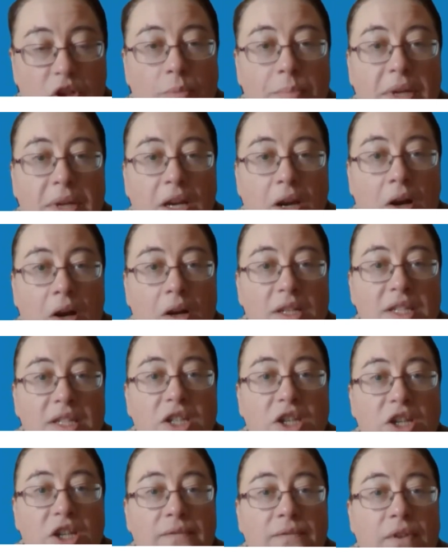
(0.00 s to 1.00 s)
you'll be
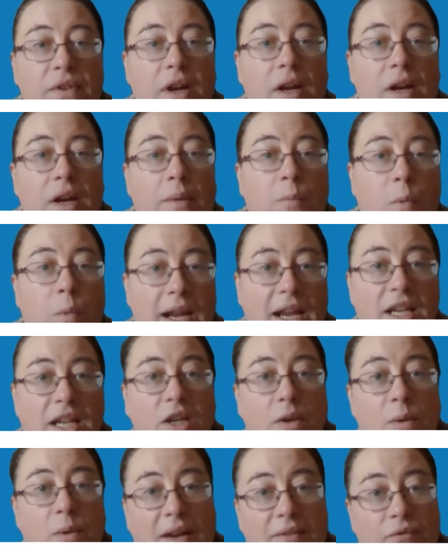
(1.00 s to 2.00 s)
asked to confirm where
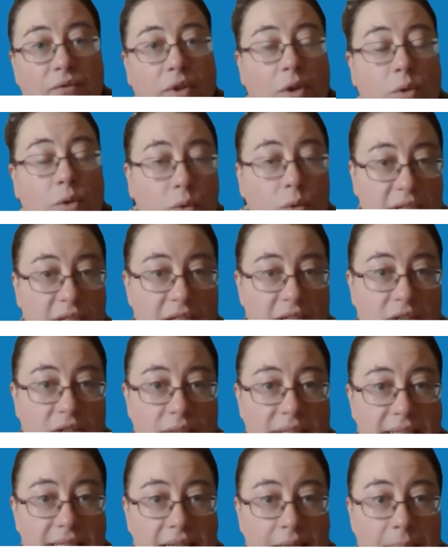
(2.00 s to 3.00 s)
you have recorded
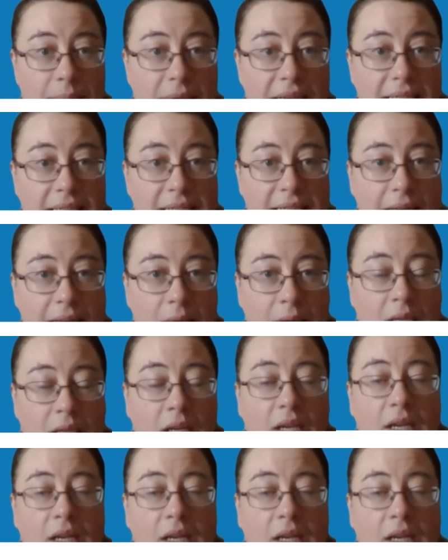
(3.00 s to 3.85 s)
your CPD,